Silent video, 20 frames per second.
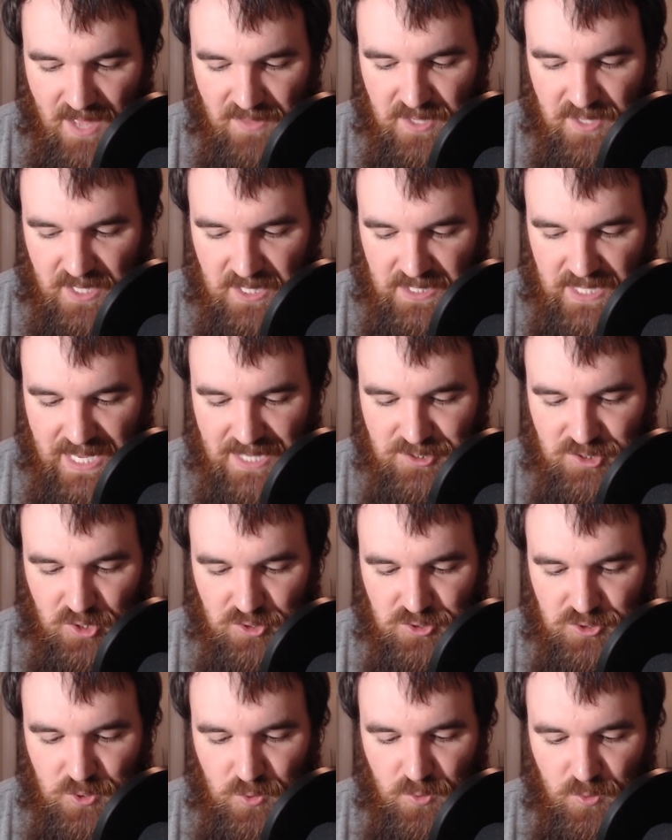The Cleeks
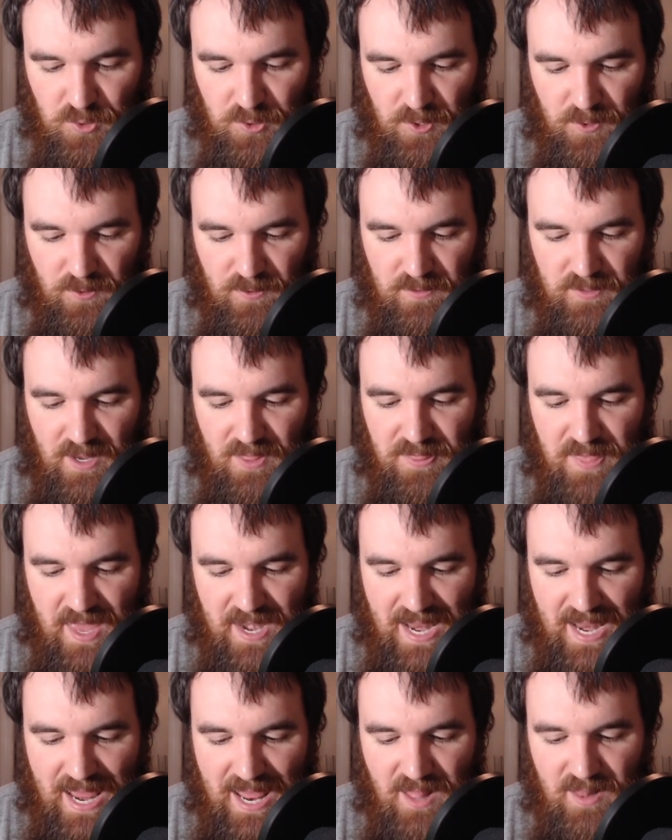soon learn
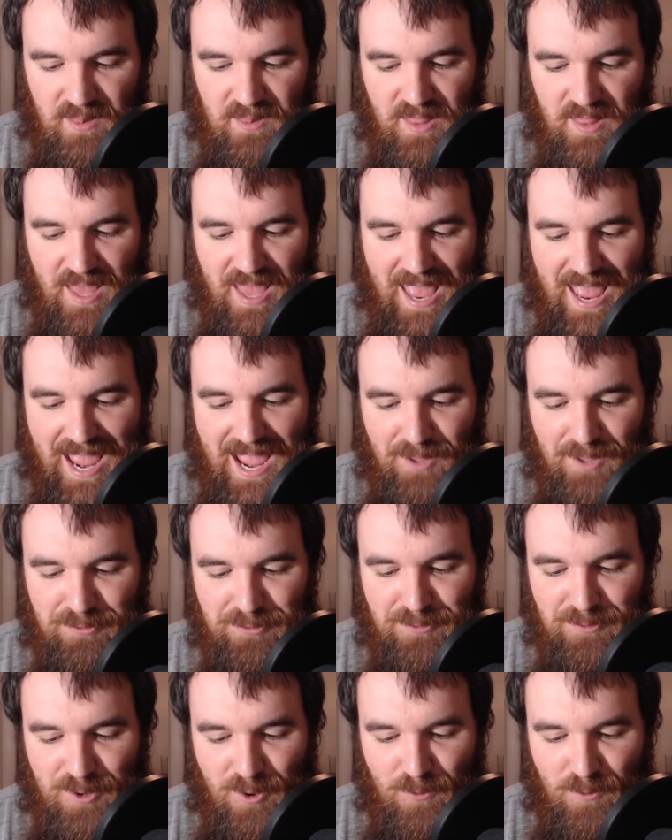that hell
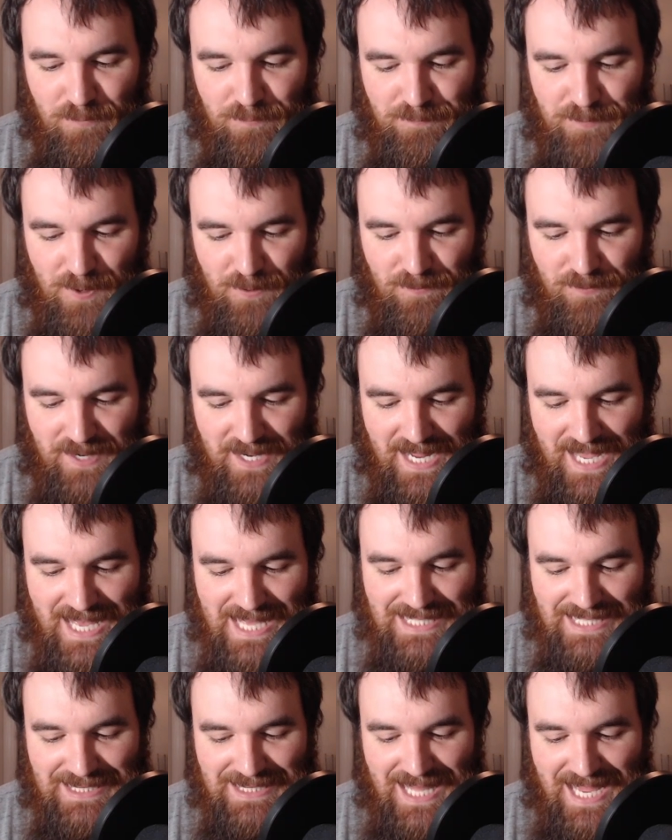hath no fury
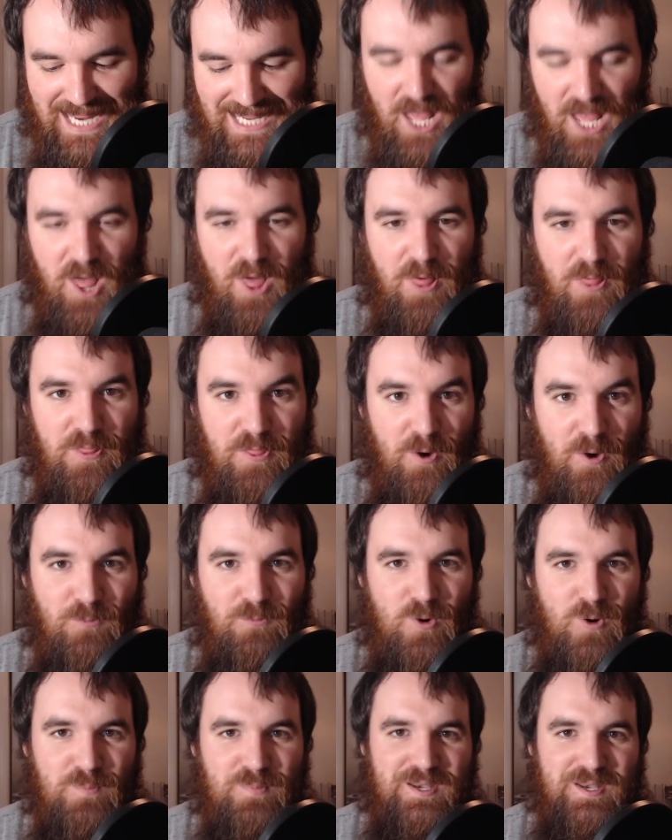like the
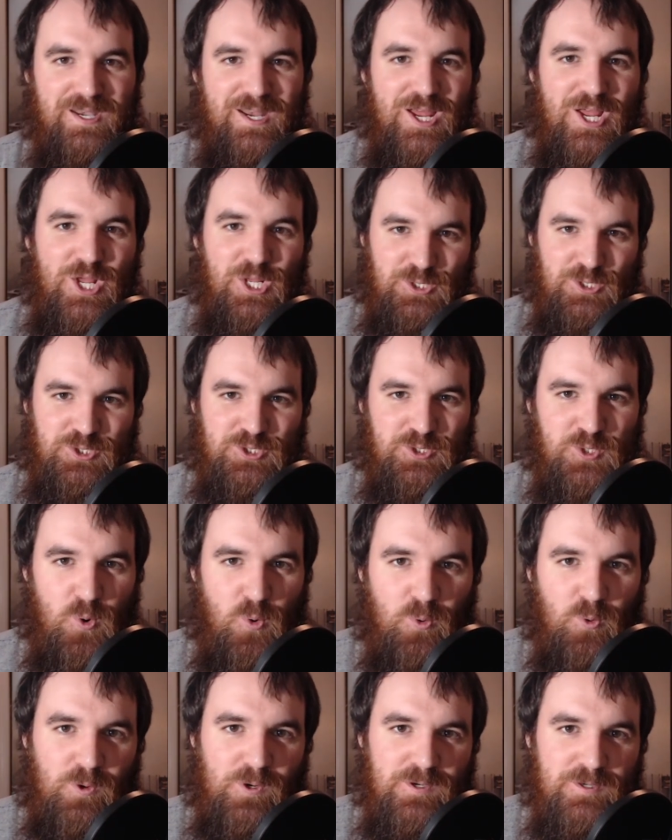woman
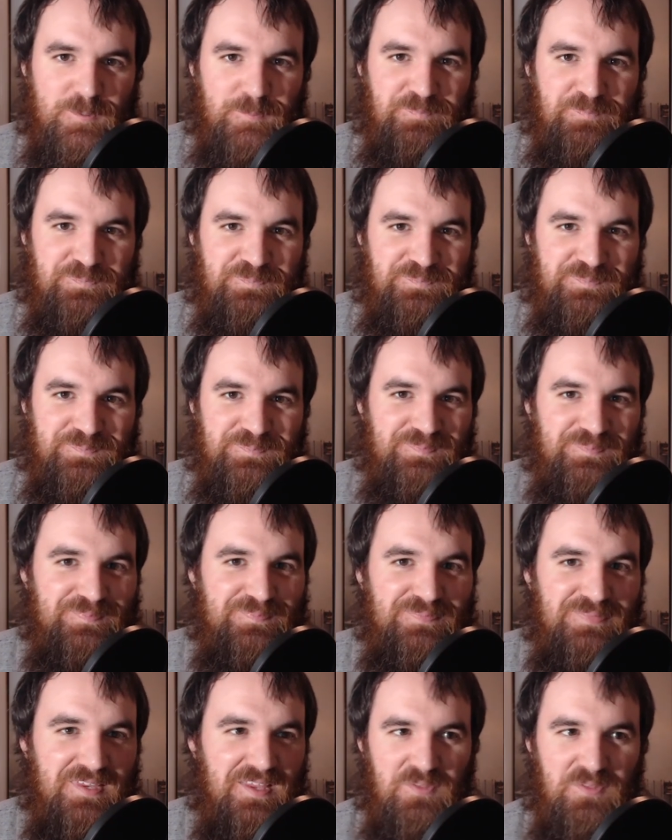scorned
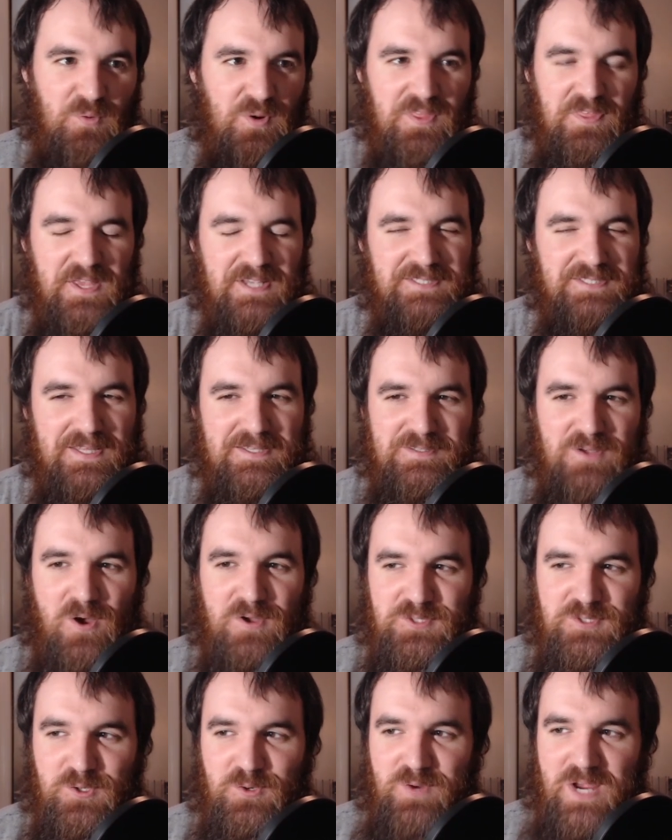one of the things that's
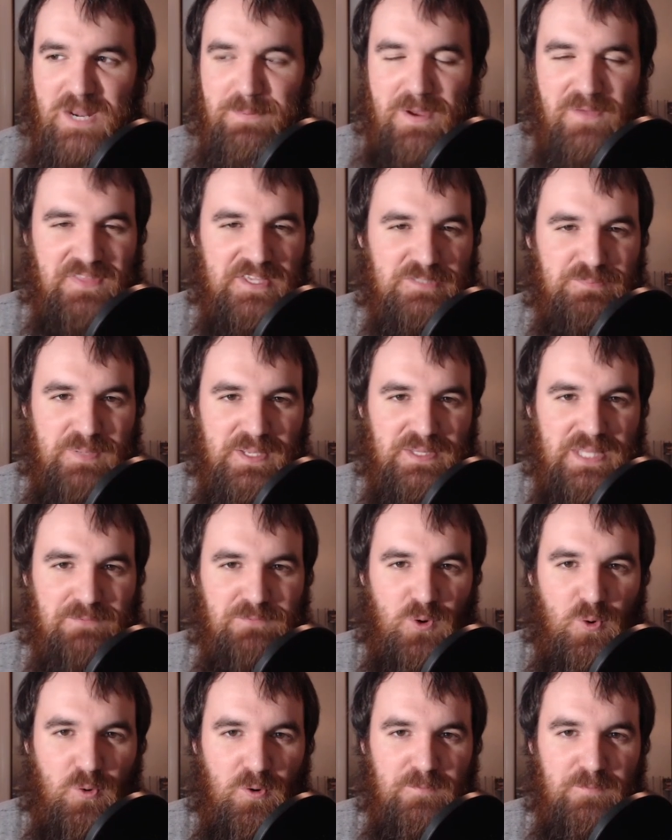also great about these
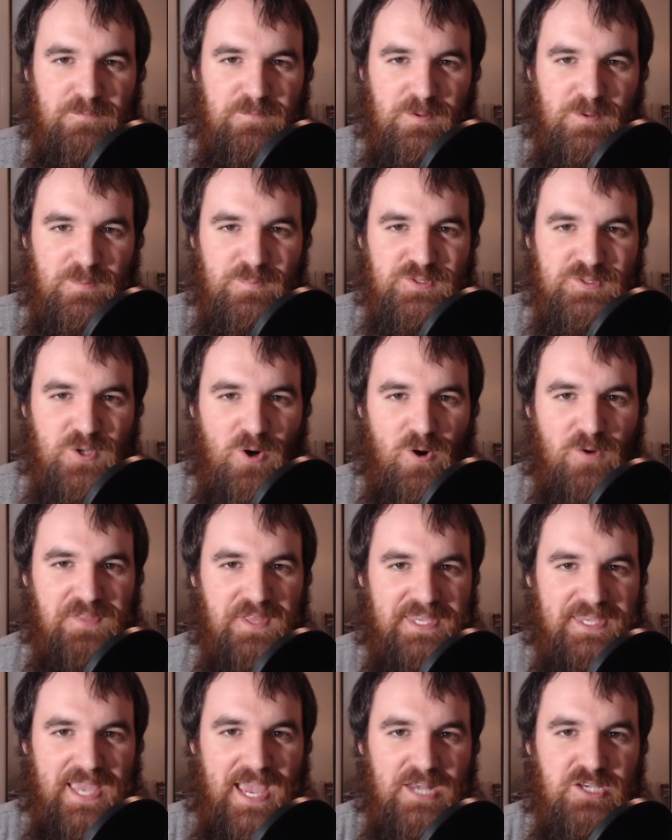B-level horror films are
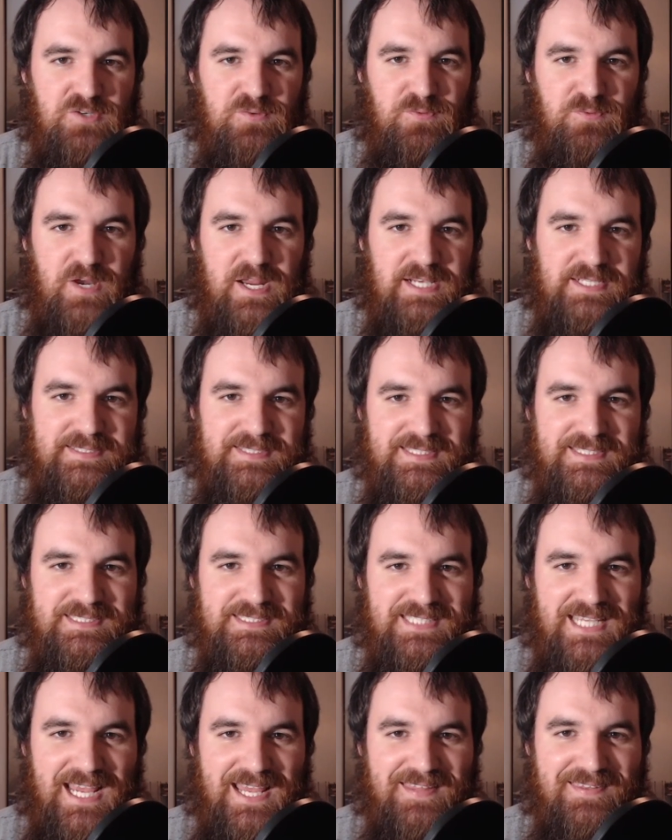the
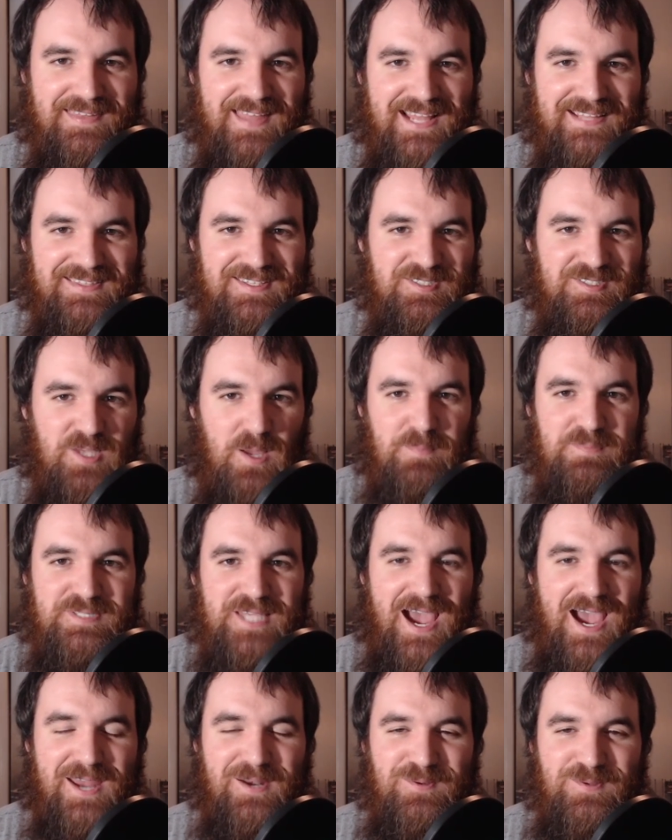catchphrases and like the
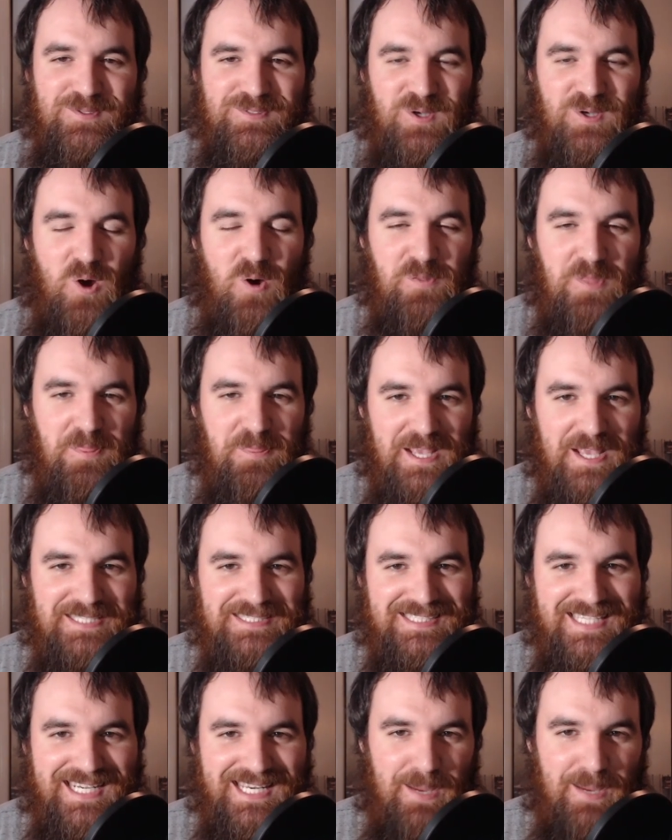subtitles and all the
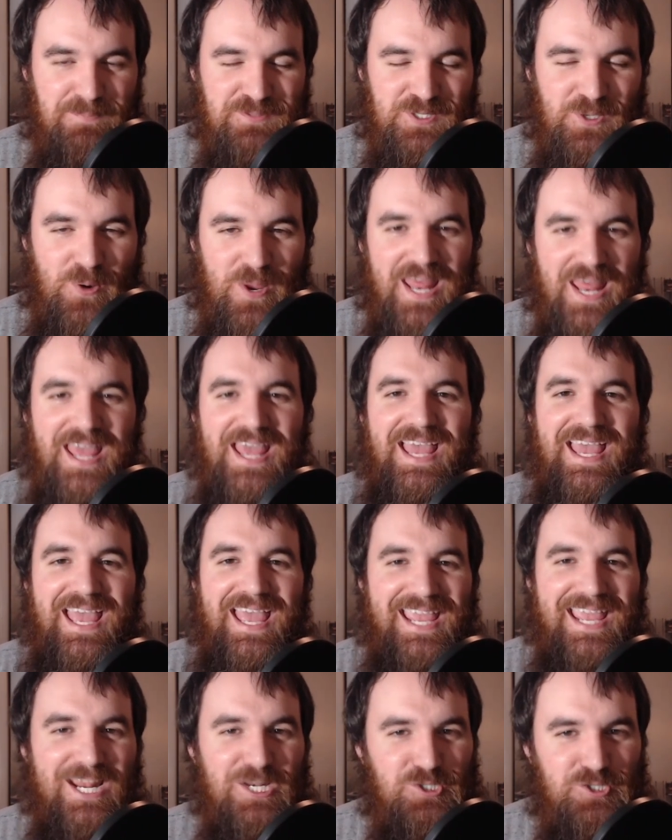things leading up to it. It's